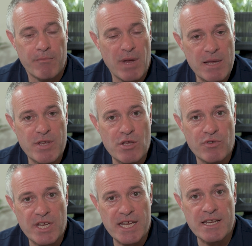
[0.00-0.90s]
Maybe you
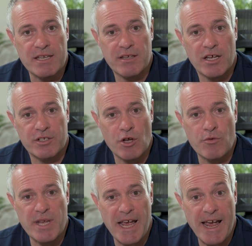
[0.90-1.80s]
need
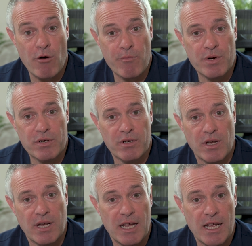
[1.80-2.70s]
Adobe output
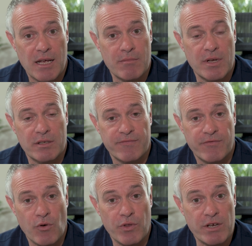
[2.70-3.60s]
um,
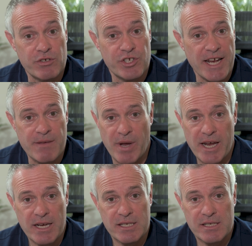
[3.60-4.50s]
for those
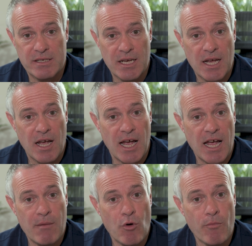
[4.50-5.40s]
JPEGs,
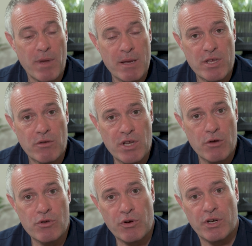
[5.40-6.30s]
um, or maybe you
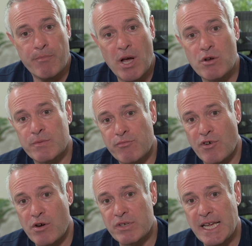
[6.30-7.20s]
know you're going to
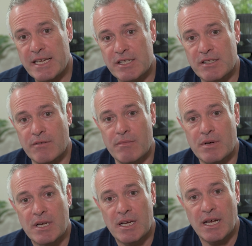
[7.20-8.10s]
post-process them
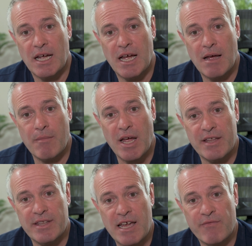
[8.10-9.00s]
um,
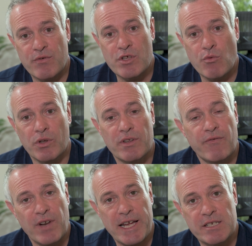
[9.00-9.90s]
and therefore you want the
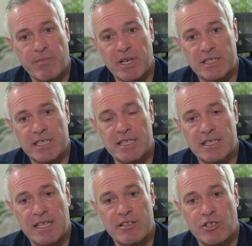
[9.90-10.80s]
flexibility
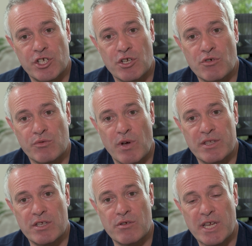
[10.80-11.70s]
to then choose
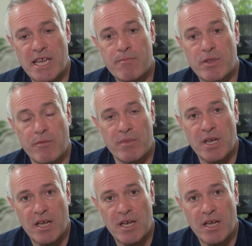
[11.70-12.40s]
whether you keep them